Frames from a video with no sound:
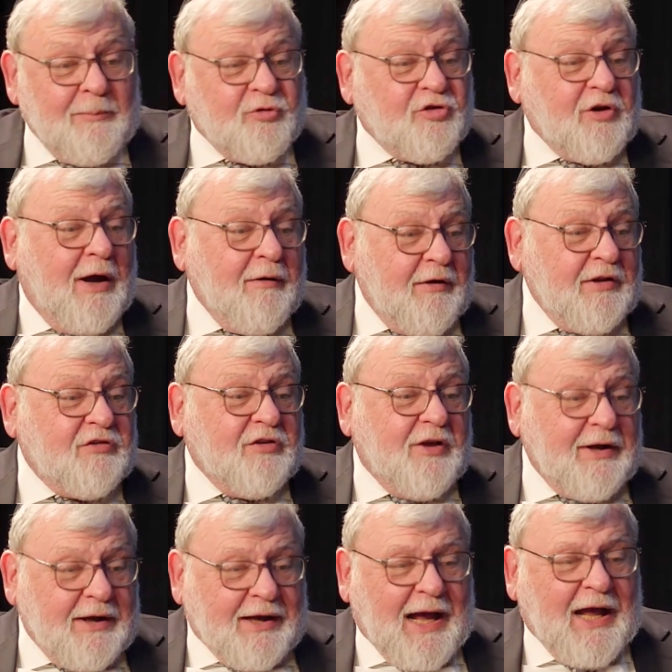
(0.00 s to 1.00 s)
Shaarei
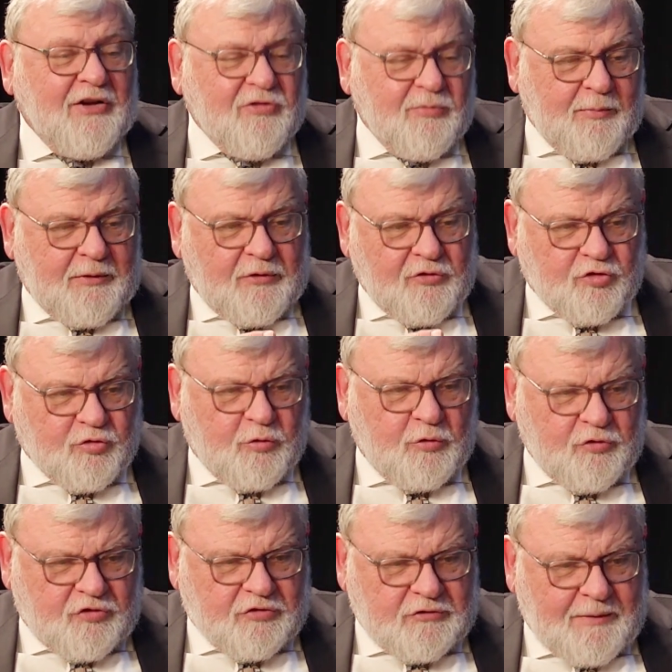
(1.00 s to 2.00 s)
Tzedek Hospital in
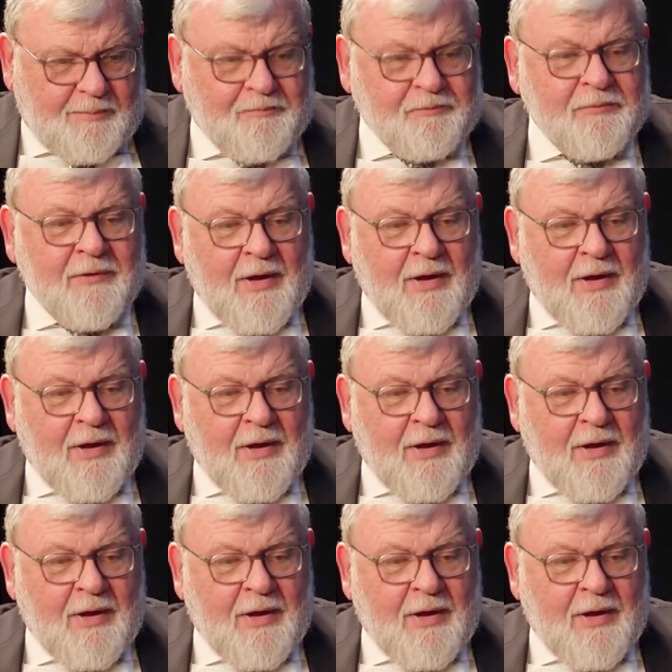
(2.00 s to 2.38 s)
Jerusalem.